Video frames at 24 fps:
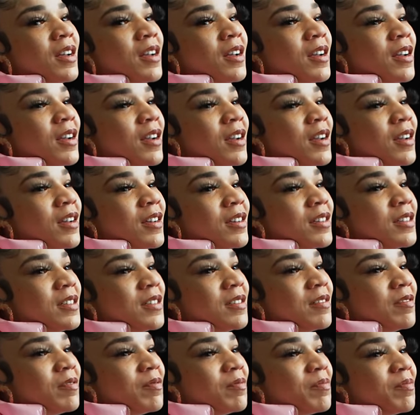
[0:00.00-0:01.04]

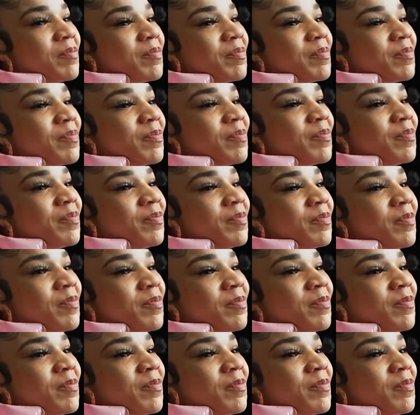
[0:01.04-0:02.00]
Nobody speaks.